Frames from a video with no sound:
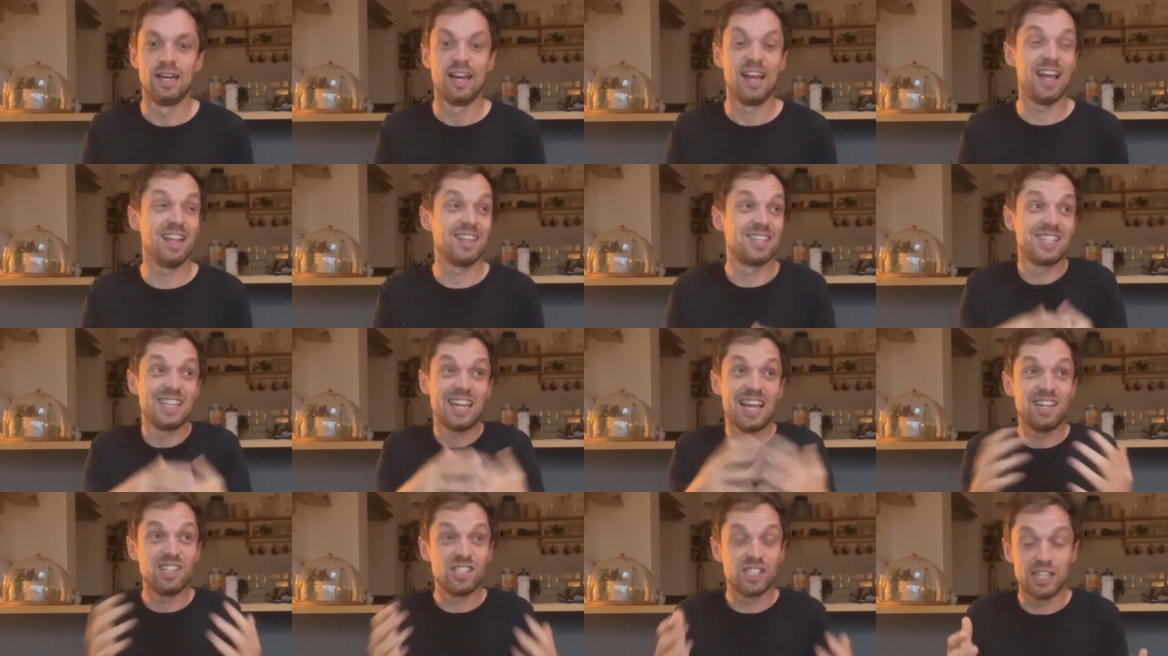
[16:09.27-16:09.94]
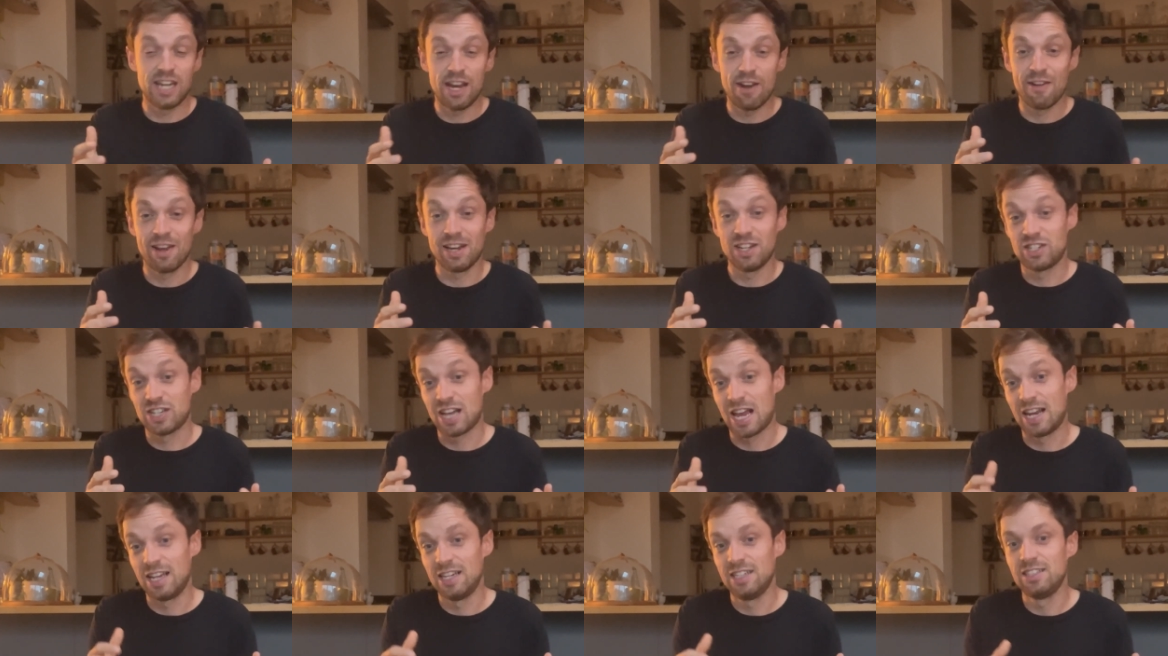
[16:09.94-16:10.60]
It's an engineering
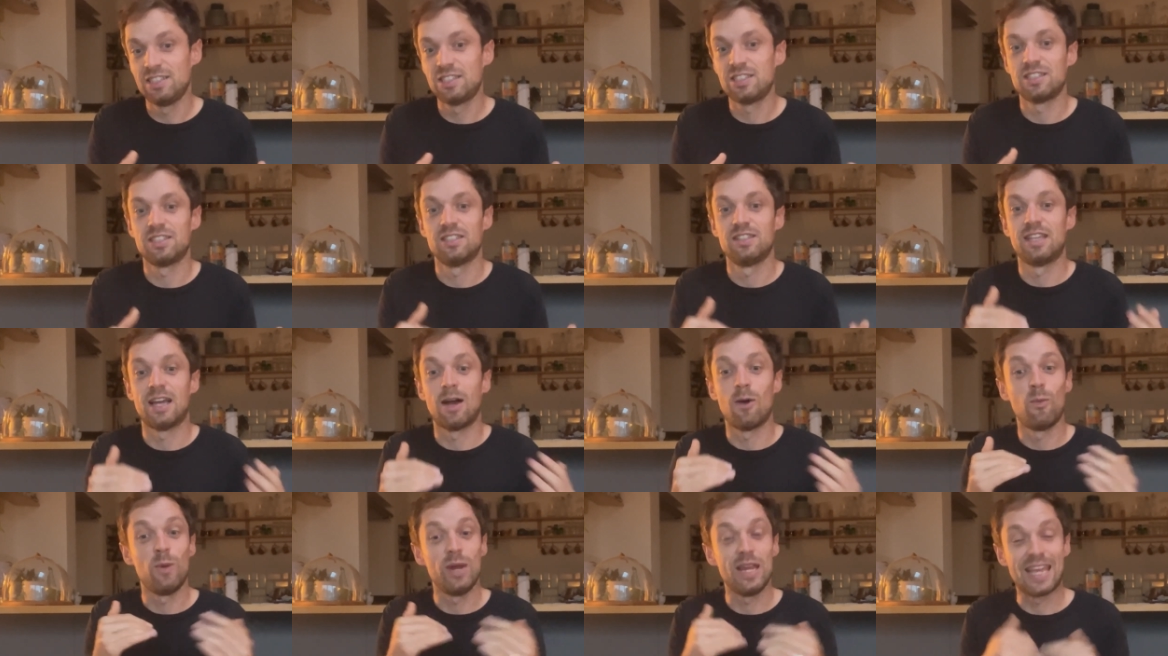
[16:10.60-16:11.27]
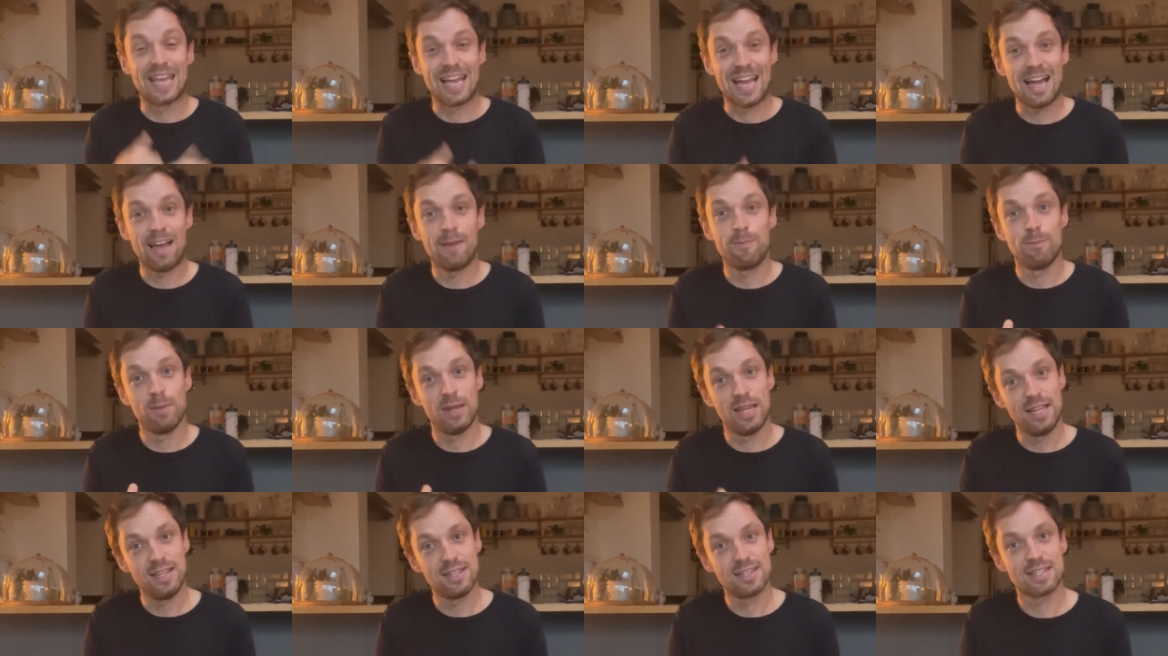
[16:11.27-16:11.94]
challenge that we can
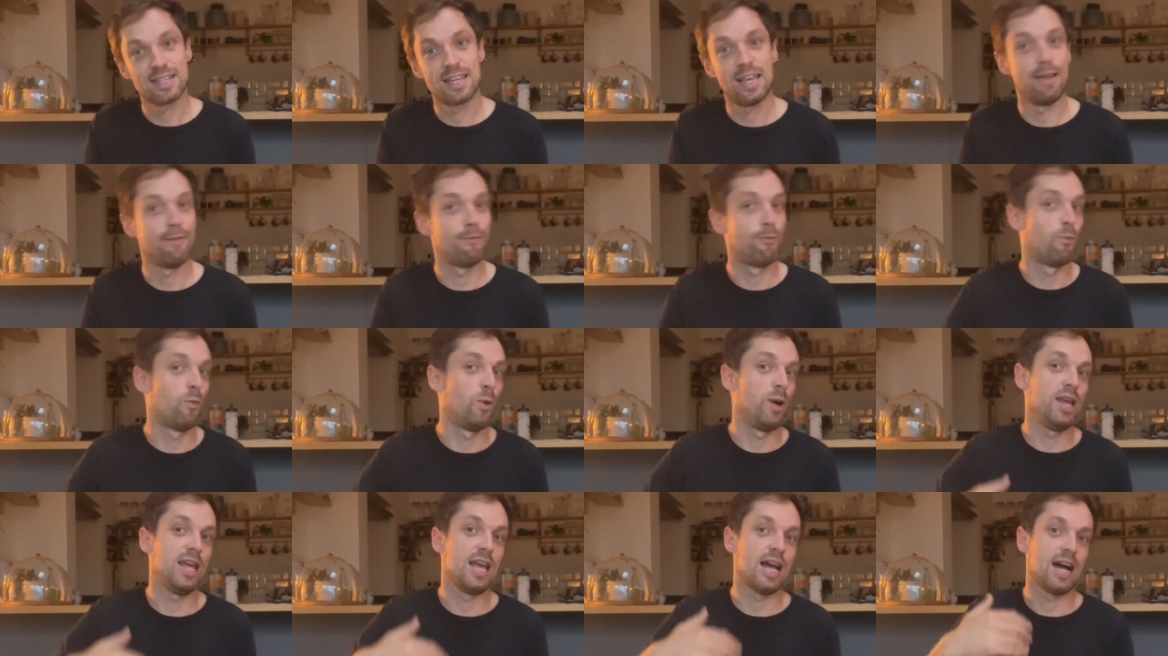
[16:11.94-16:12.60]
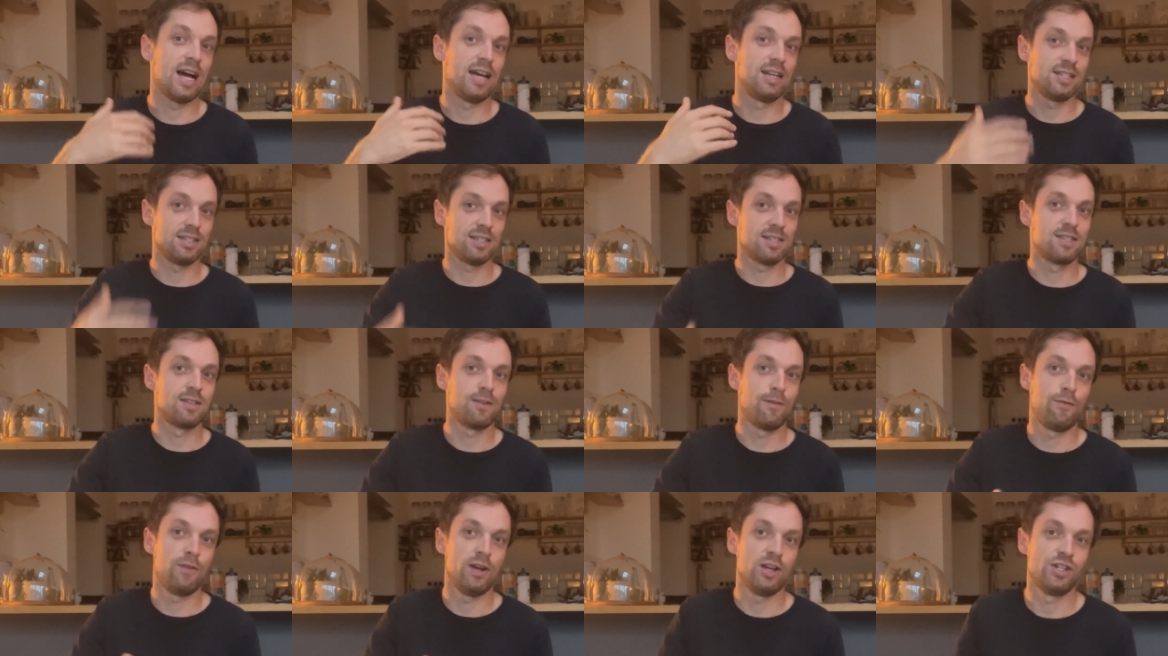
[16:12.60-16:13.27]
meet if we had
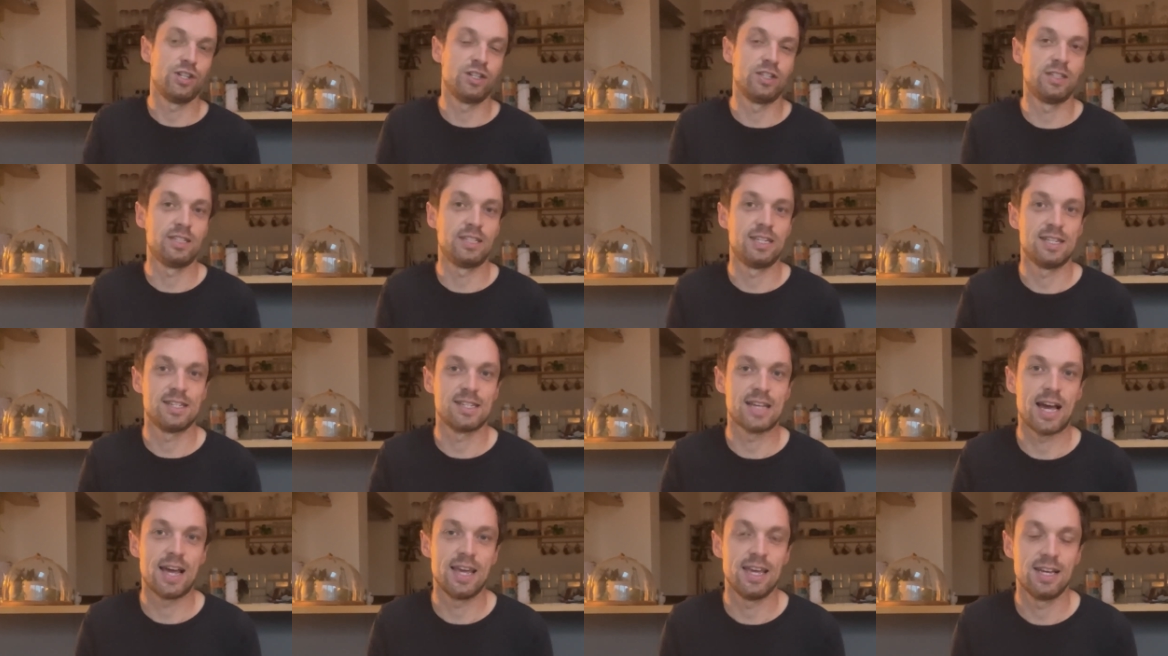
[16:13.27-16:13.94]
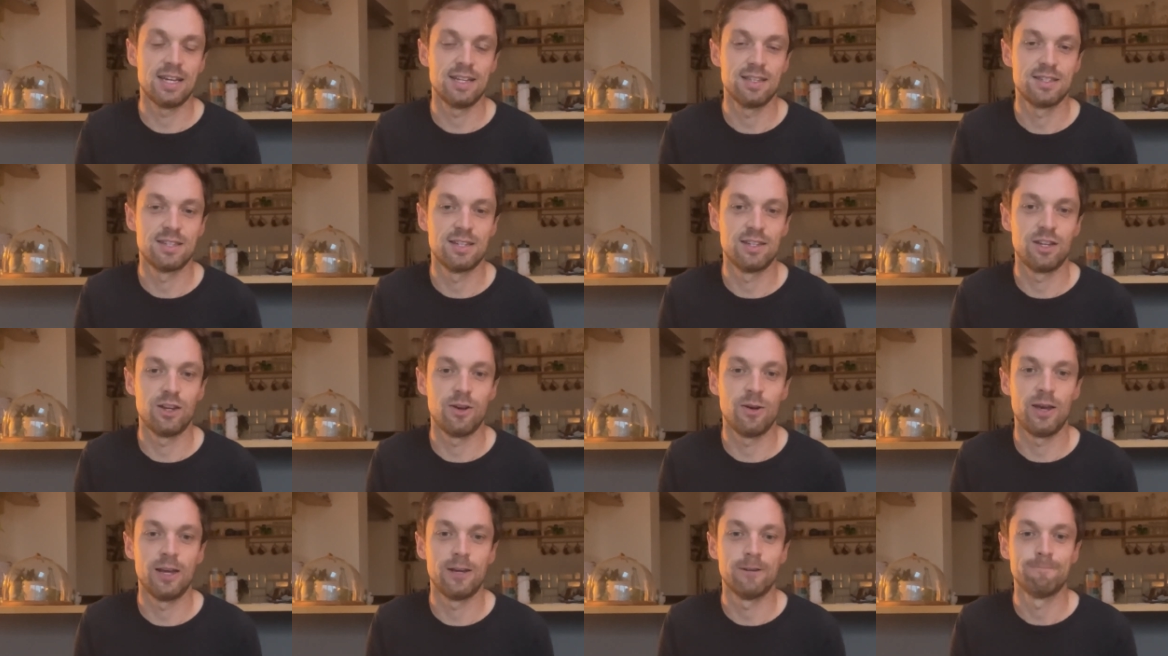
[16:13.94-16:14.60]
sufficient desire to
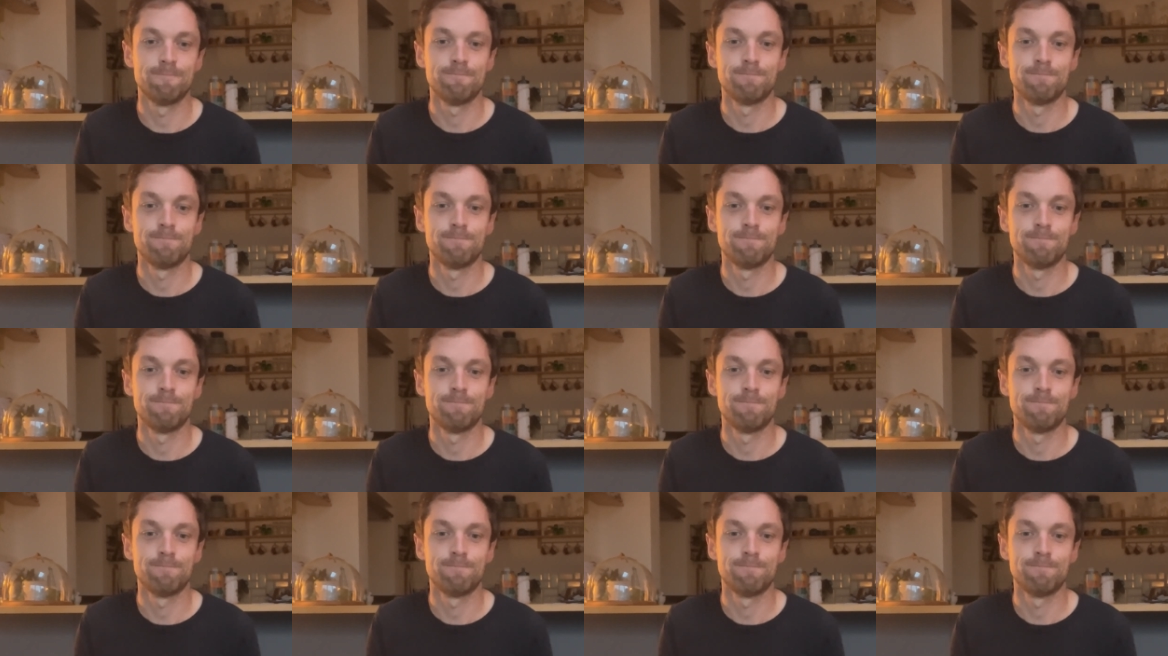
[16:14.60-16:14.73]
do it.